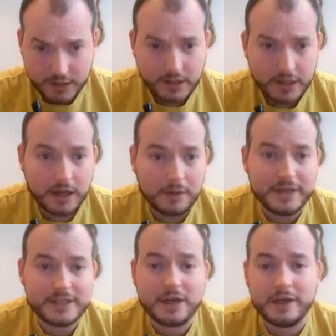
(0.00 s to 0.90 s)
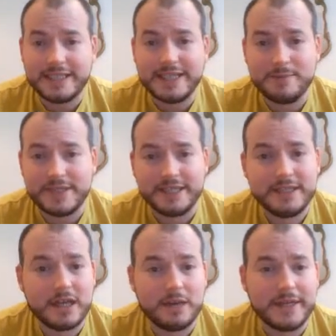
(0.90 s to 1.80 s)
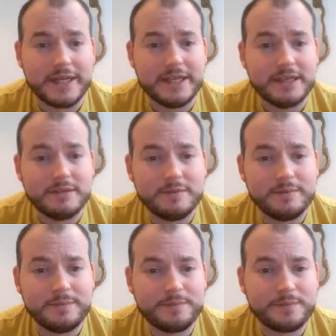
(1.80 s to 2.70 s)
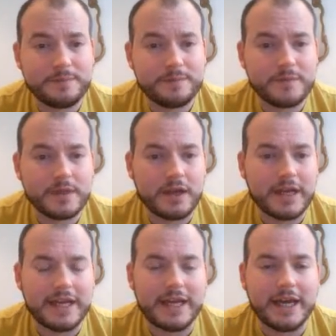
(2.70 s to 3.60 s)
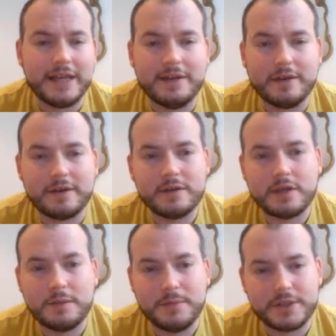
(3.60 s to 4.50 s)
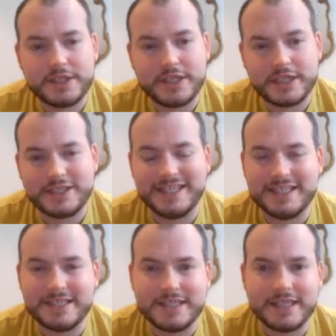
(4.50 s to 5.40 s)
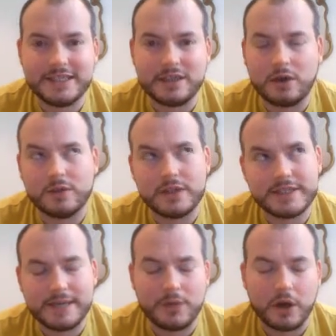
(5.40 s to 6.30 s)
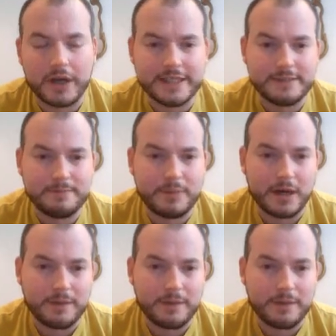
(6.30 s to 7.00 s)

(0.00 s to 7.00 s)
I mean, it's totally tempting. I mean, and the computer suggestion is along the same lines, but